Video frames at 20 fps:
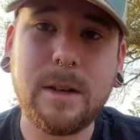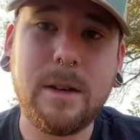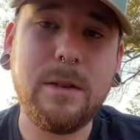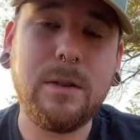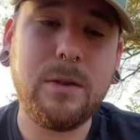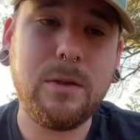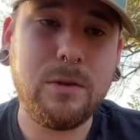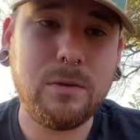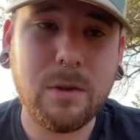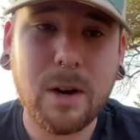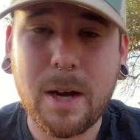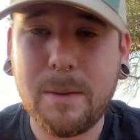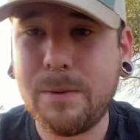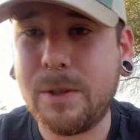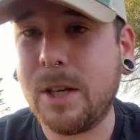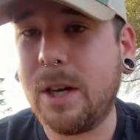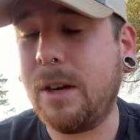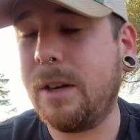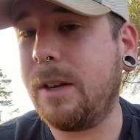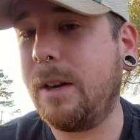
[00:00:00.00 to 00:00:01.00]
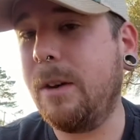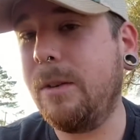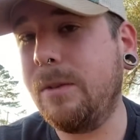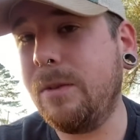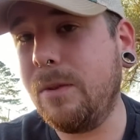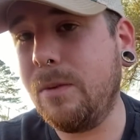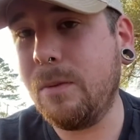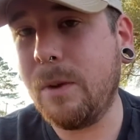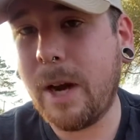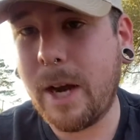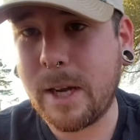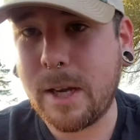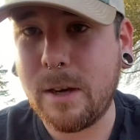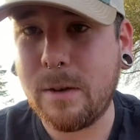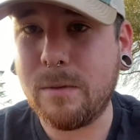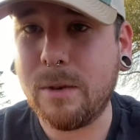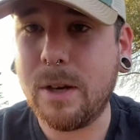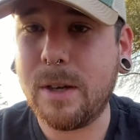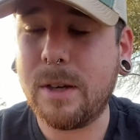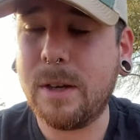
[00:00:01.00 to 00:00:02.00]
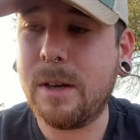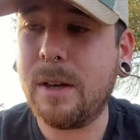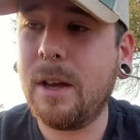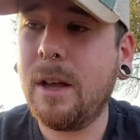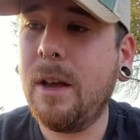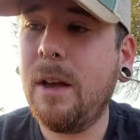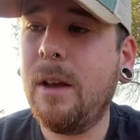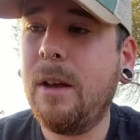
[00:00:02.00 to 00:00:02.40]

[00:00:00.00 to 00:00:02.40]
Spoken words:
I'll do drop shotting. I'll do wacky rigging.